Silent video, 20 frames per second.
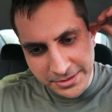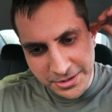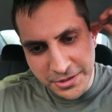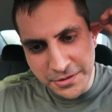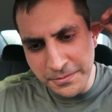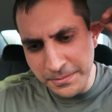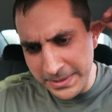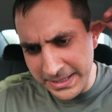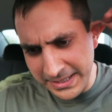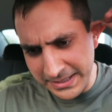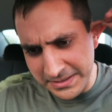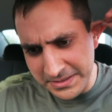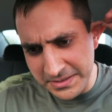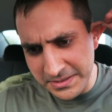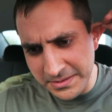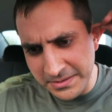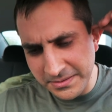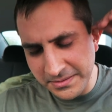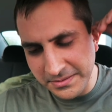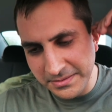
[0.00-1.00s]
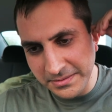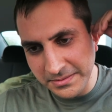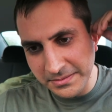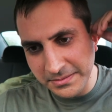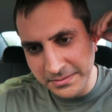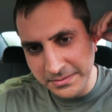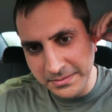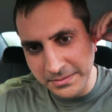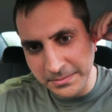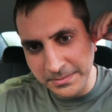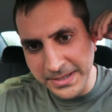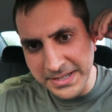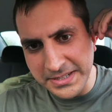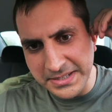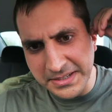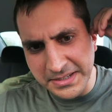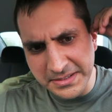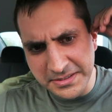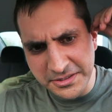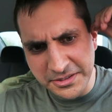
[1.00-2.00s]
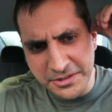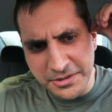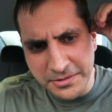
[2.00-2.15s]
Two weeks. The reason it's